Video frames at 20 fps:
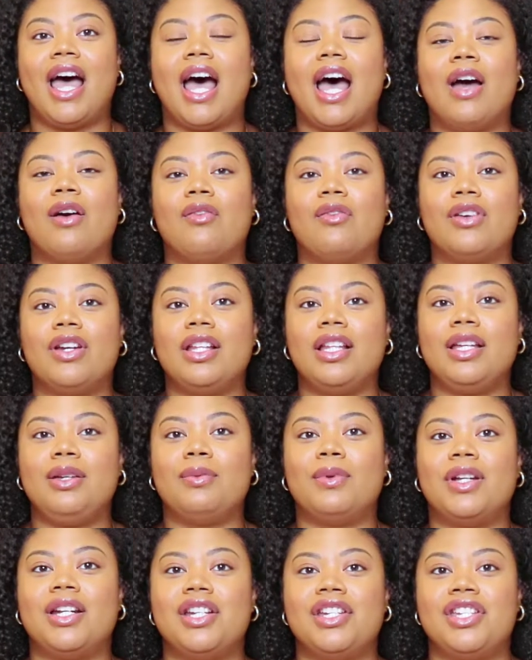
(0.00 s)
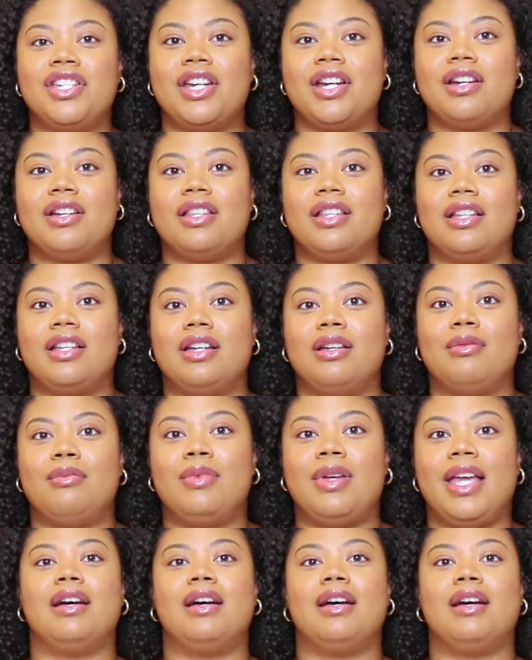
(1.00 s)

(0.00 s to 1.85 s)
I really want to share them.